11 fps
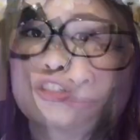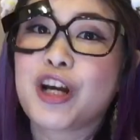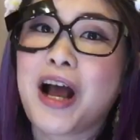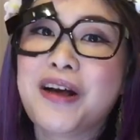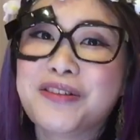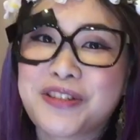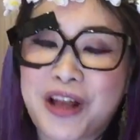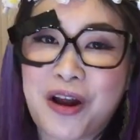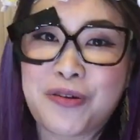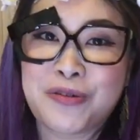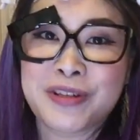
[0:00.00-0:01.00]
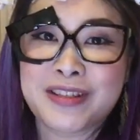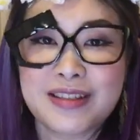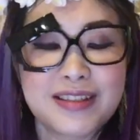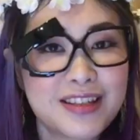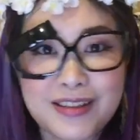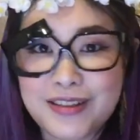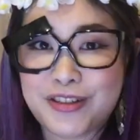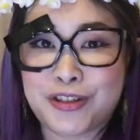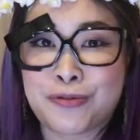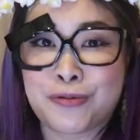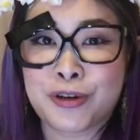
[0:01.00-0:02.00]
Charles Darwin's
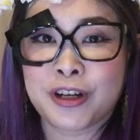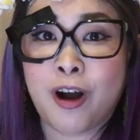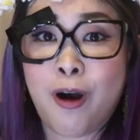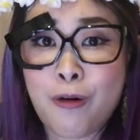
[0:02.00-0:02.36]
diligent work